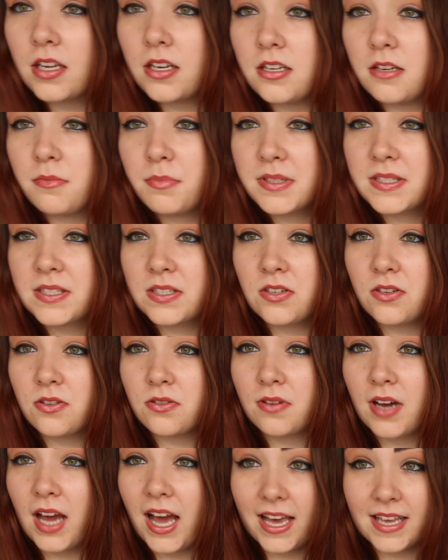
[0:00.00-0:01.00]
Number
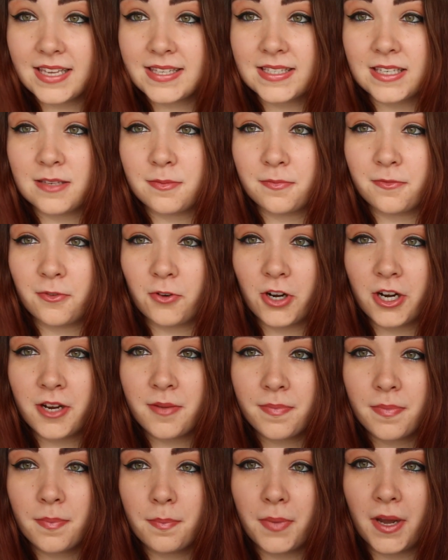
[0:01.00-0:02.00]
2, Asking for It
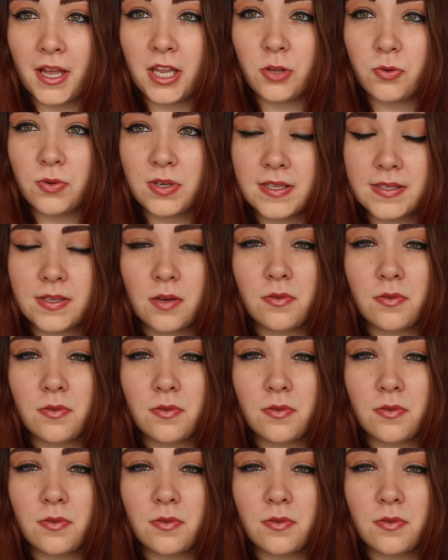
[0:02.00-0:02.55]
by Louise